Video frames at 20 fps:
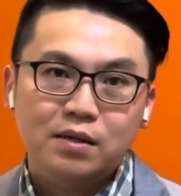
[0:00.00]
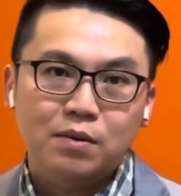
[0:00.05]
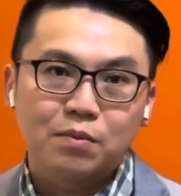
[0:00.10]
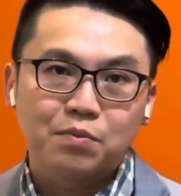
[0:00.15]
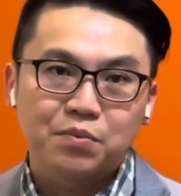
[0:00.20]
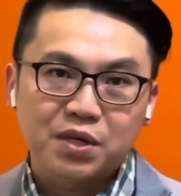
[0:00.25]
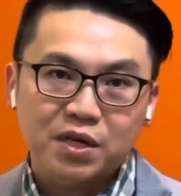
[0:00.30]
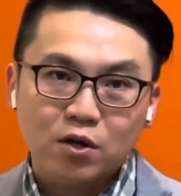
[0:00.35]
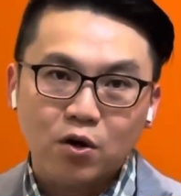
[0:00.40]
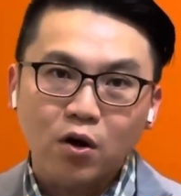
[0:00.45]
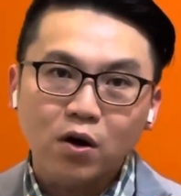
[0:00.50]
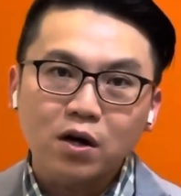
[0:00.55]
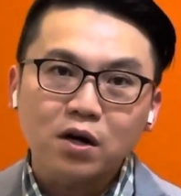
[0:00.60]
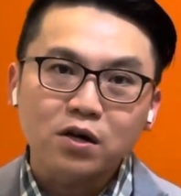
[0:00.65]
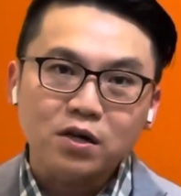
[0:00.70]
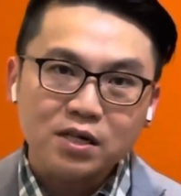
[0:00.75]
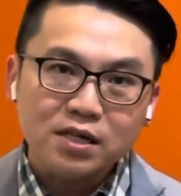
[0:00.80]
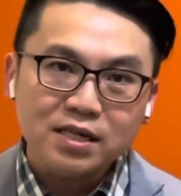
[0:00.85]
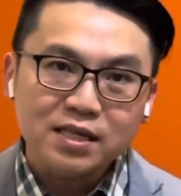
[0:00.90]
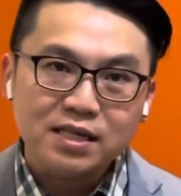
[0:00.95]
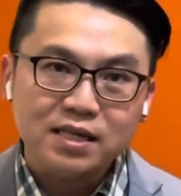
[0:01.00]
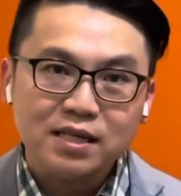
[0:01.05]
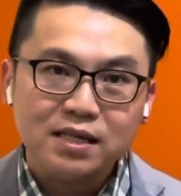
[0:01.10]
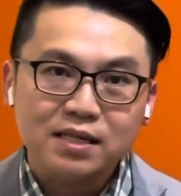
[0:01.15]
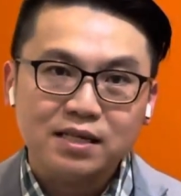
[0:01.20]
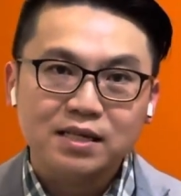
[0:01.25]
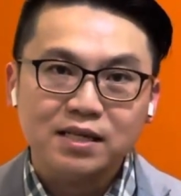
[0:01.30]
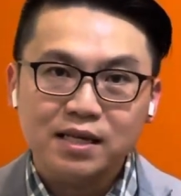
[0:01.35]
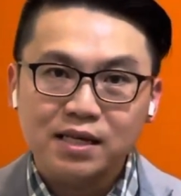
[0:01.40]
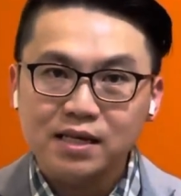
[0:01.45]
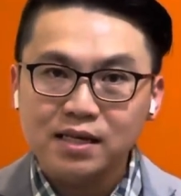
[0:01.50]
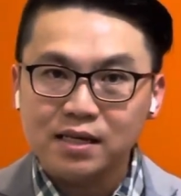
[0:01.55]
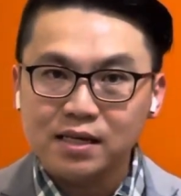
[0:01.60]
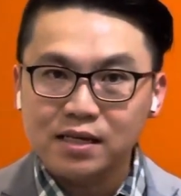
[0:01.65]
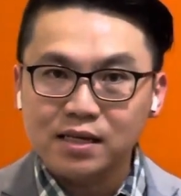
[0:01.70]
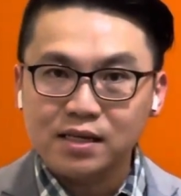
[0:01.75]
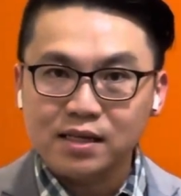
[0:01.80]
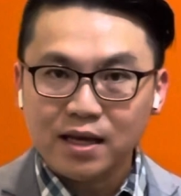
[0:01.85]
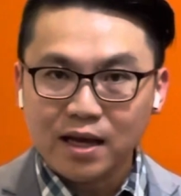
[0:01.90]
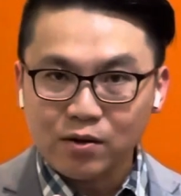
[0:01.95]
because,
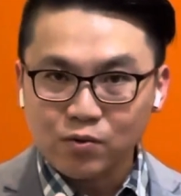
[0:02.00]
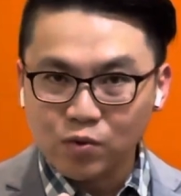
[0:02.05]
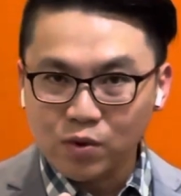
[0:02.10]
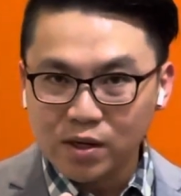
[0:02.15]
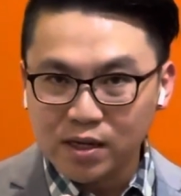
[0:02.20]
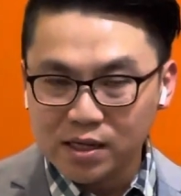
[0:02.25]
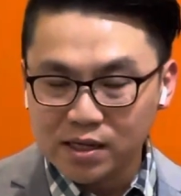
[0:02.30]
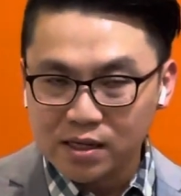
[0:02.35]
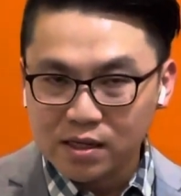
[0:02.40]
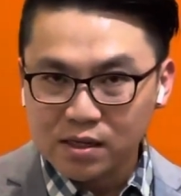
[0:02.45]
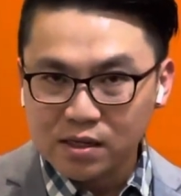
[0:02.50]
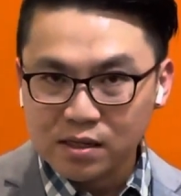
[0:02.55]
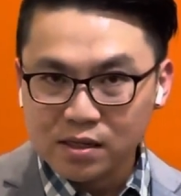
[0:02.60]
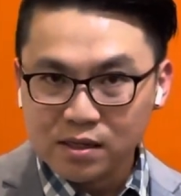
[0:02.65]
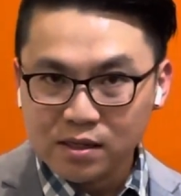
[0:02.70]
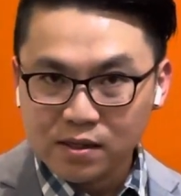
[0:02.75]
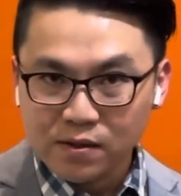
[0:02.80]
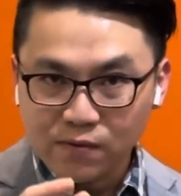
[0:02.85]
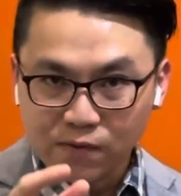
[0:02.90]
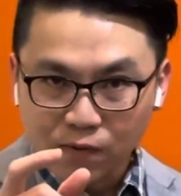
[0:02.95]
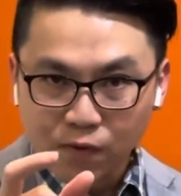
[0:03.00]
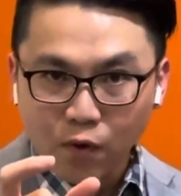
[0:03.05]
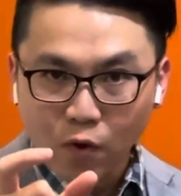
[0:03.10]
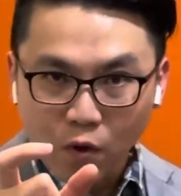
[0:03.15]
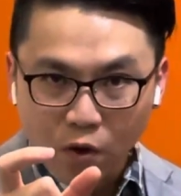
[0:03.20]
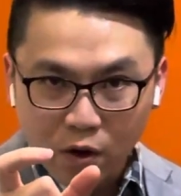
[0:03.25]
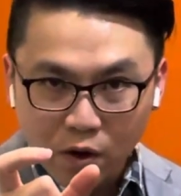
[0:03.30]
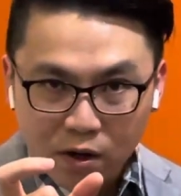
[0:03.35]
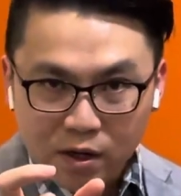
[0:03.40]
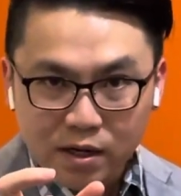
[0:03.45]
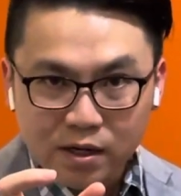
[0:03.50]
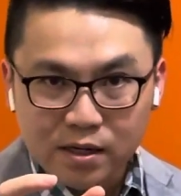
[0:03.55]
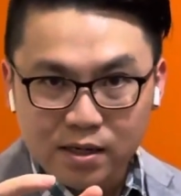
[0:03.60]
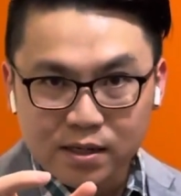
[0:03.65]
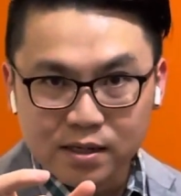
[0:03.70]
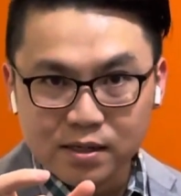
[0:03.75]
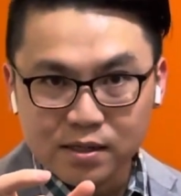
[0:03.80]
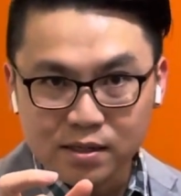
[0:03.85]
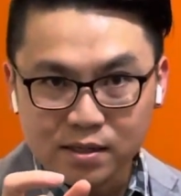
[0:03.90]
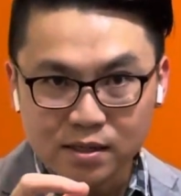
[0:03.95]
see that word for,
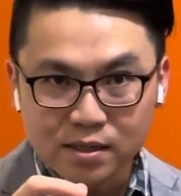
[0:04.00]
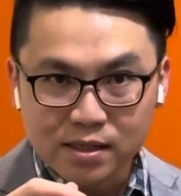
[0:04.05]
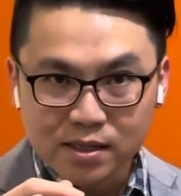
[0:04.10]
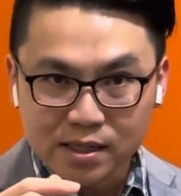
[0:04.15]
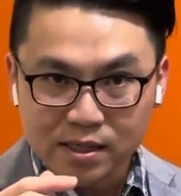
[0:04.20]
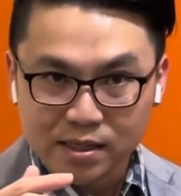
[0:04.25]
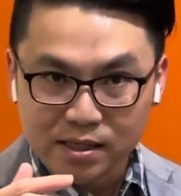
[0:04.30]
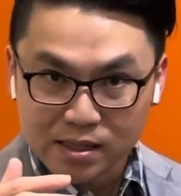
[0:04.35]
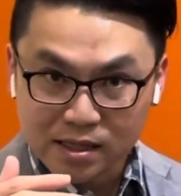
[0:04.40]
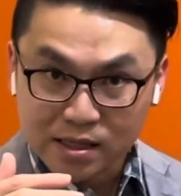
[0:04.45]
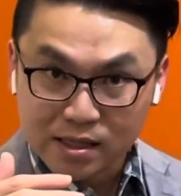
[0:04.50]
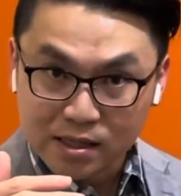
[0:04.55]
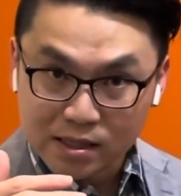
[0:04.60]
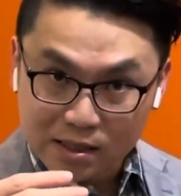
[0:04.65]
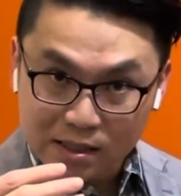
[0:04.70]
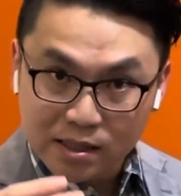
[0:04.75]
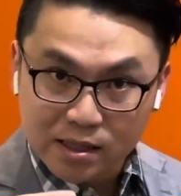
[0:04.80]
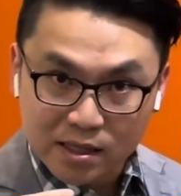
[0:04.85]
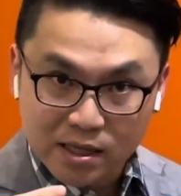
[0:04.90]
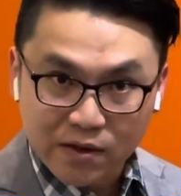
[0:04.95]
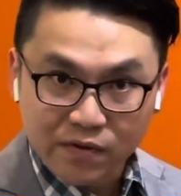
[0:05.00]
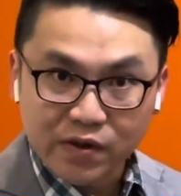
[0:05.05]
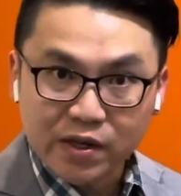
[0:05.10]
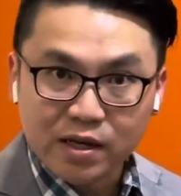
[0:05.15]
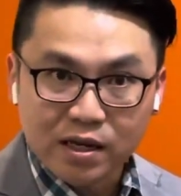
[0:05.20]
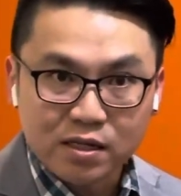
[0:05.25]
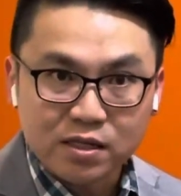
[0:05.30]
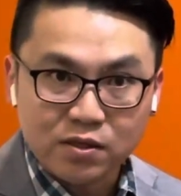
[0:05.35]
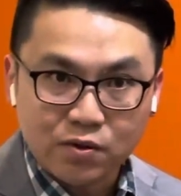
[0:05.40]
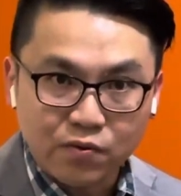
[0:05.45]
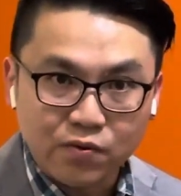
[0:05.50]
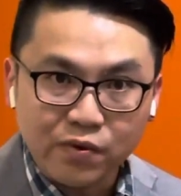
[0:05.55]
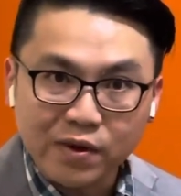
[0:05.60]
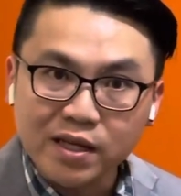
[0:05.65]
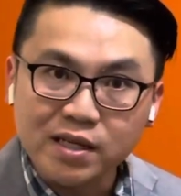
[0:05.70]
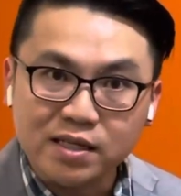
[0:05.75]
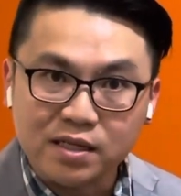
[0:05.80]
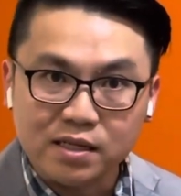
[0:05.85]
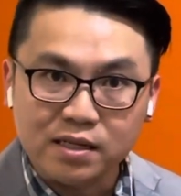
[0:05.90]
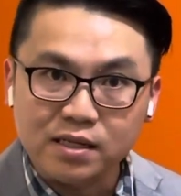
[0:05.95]
it's giving us the
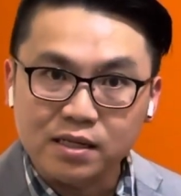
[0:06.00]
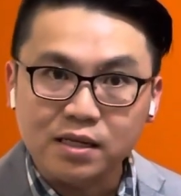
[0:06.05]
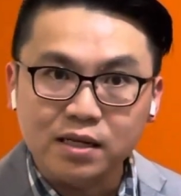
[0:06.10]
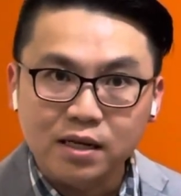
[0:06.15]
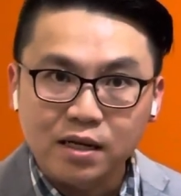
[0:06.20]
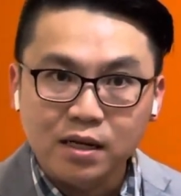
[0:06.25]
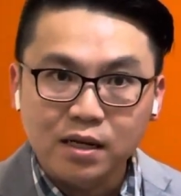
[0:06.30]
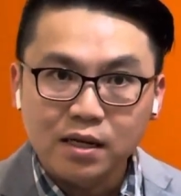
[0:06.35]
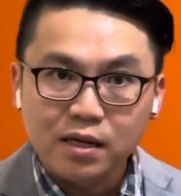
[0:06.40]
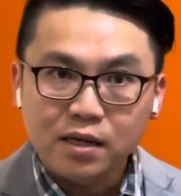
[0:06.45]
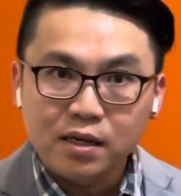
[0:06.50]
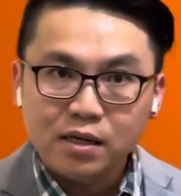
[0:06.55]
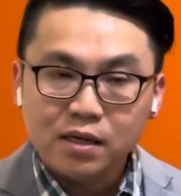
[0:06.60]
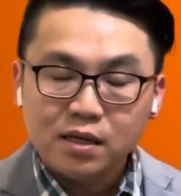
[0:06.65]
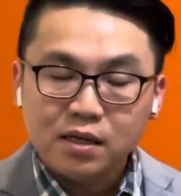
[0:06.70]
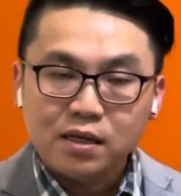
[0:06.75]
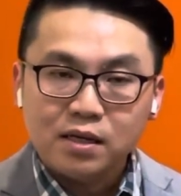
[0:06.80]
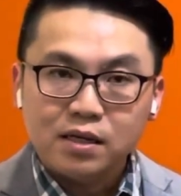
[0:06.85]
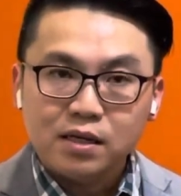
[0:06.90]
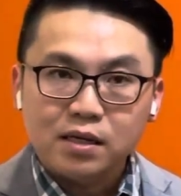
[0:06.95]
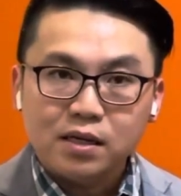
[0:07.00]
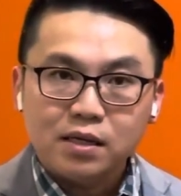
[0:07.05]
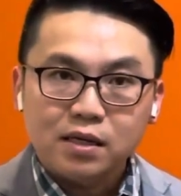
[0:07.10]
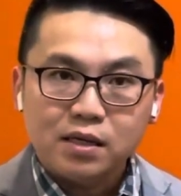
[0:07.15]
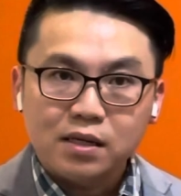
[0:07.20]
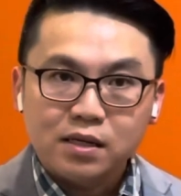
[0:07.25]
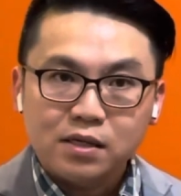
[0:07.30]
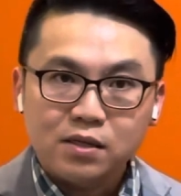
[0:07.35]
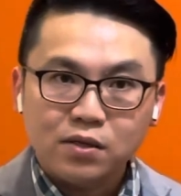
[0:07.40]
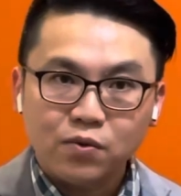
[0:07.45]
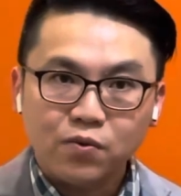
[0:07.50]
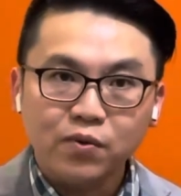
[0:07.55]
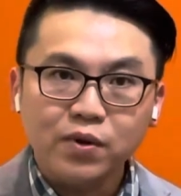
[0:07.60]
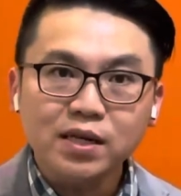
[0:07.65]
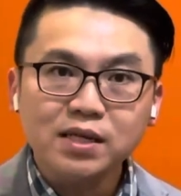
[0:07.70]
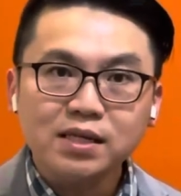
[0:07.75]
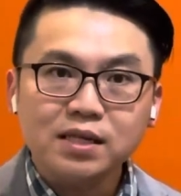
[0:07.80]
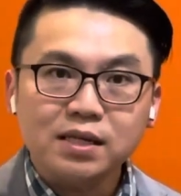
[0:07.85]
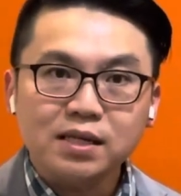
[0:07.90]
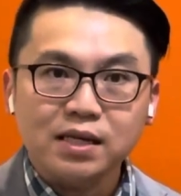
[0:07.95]
reason. The
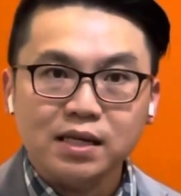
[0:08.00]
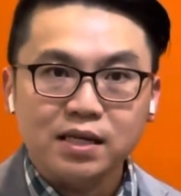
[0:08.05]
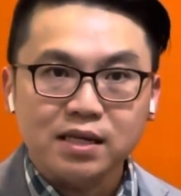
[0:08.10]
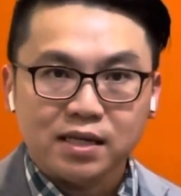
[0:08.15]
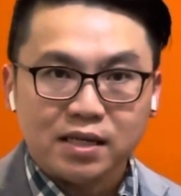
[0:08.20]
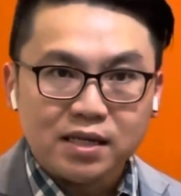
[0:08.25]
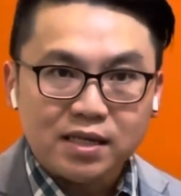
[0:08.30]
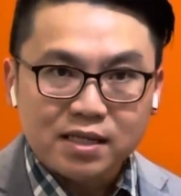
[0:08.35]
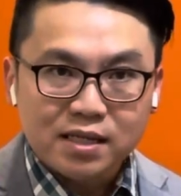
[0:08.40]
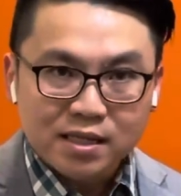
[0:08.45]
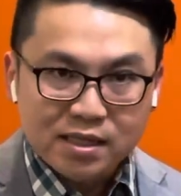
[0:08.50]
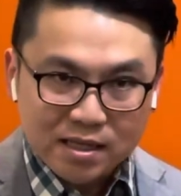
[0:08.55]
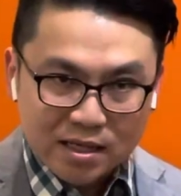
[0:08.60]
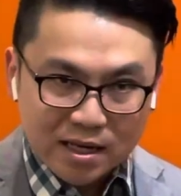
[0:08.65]
reason is it's